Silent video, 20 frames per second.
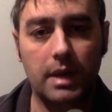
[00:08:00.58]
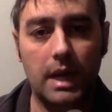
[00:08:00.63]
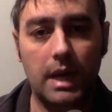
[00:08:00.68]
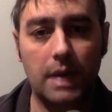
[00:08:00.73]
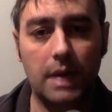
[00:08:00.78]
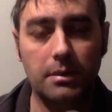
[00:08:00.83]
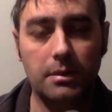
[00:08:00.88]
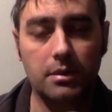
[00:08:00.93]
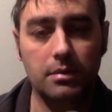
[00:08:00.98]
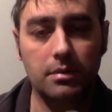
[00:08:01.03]

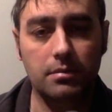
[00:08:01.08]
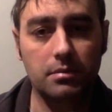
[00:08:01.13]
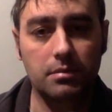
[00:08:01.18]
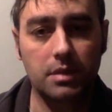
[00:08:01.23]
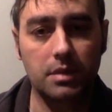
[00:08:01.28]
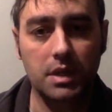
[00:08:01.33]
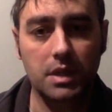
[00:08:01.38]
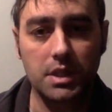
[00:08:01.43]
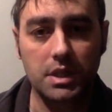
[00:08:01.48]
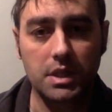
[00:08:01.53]
hammer, in
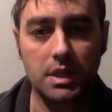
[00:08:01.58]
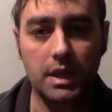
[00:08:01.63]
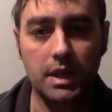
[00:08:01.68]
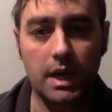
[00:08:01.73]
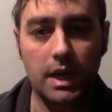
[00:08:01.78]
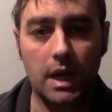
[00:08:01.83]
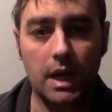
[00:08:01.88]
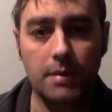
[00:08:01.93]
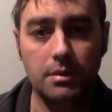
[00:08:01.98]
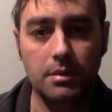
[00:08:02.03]
case you need to
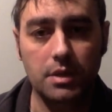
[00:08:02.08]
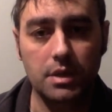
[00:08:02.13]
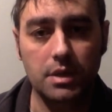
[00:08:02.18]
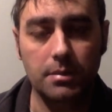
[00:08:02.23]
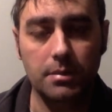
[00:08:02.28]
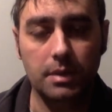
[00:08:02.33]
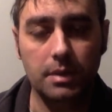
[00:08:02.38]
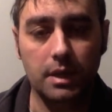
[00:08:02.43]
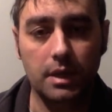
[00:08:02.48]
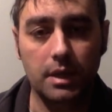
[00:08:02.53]
hammer
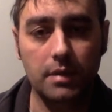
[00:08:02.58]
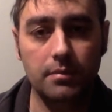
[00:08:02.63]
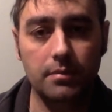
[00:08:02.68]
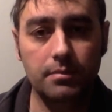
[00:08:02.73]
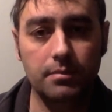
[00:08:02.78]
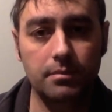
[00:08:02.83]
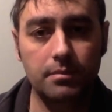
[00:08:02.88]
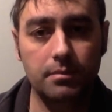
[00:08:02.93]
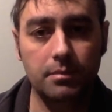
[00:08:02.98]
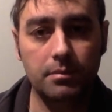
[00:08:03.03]
something in,
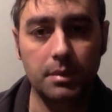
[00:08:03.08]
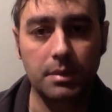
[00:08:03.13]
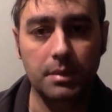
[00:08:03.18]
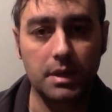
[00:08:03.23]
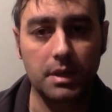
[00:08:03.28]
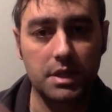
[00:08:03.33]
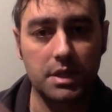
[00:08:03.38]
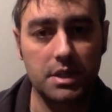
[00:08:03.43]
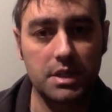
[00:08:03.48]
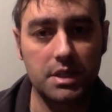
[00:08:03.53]
maybe a
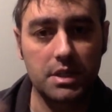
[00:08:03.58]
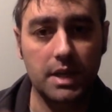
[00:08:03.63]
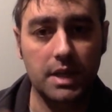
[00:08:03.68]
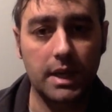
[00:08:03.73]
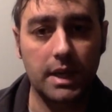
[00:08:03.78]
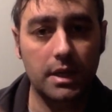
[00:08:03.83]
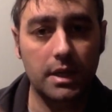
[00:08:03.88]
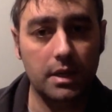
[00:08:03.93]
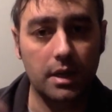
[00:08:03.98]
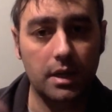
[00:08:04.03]

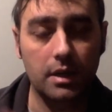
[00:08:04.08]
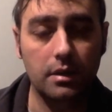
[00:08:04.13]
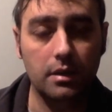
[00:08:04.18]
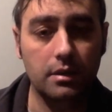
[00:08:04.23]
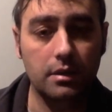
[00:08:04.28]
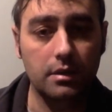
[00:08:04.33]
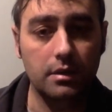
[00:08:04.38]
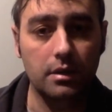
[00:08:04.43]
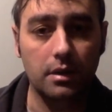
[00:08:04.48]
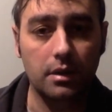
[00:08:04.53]
stake
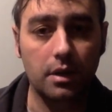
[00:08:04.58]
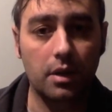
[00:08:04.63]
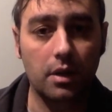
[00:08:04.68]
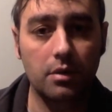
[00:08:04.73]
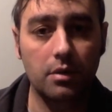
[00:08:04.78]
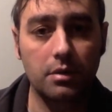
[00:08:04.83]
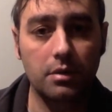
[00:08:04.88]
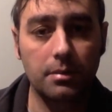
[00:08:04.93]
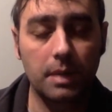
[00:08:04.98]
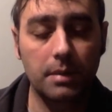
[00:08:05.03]
into the ground,
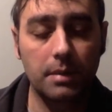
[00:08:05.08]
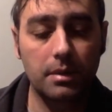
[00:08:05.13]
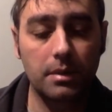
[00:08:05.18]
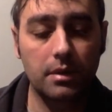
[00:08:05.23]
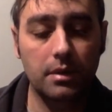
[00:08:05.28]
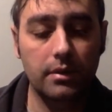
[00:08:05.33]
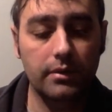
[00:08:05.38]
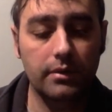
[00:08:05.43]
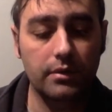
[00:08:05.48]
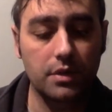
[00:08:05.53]
maybe
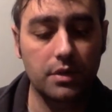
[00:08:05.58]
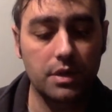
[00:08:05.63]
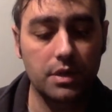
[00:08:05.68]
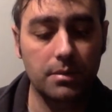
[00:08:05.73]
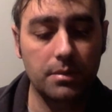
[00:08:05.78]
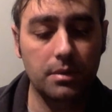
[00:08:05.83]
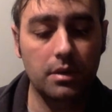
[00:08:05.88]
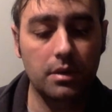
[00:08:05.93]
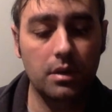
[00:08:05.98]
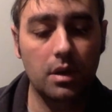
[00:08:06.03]
for
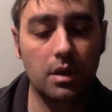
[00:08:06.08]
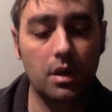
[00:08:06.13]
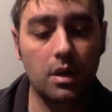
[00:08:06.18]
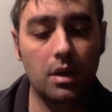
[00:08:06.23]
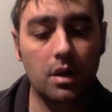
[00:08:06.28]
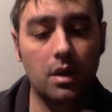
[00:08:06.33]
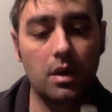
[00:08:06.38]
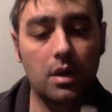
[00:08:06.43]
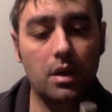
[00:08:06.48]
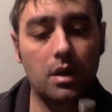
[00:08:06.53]
something.
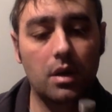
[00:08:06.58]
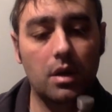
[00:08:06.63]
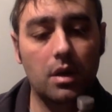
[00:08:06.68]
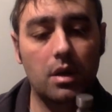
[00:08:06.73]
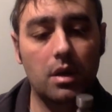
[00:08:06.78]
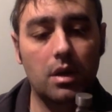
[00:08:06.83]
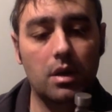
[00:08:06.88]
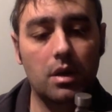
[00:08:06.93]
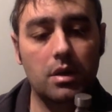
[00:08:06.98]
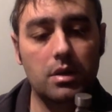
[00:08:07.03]

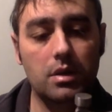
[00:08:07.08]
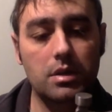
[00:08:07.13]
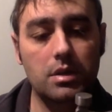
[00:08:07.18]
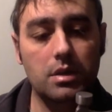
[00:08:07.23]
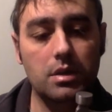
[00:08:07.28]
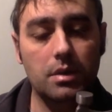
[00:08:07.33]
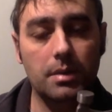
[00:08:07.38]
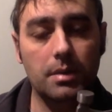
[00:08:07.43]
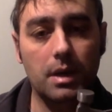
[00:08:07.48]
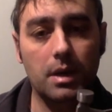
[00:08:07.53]

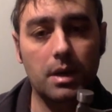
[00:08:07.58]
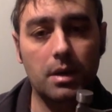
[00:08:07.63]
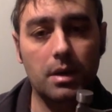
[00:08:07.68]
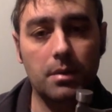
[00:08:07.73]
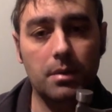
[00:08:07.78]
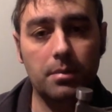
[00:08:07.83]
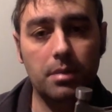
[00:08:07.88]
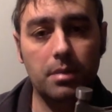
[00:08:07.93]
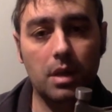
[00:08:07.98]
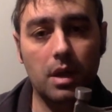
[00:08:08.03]
Some
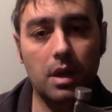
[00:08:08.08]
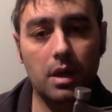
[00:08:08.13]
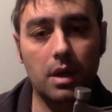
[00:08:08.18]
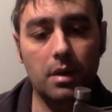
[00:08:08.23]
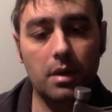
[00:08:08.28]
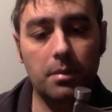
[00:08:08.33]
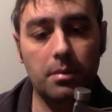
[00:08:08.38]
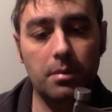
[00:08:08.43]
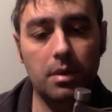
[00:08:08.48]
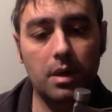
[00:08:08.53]

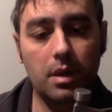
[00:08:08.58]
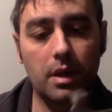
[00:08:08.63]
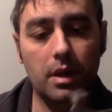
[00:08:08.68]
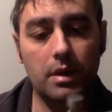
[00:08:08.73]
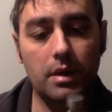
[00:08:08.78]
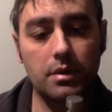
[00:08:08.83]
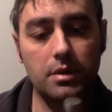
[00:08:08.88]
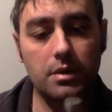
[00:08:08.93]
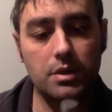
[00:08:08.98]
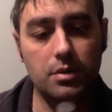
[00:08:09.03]

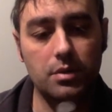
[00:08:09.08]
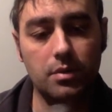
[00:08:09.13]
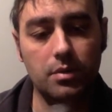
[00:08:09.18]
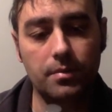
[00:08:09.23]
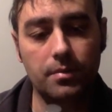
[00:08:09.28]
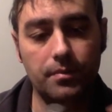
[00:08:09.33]
pliers, or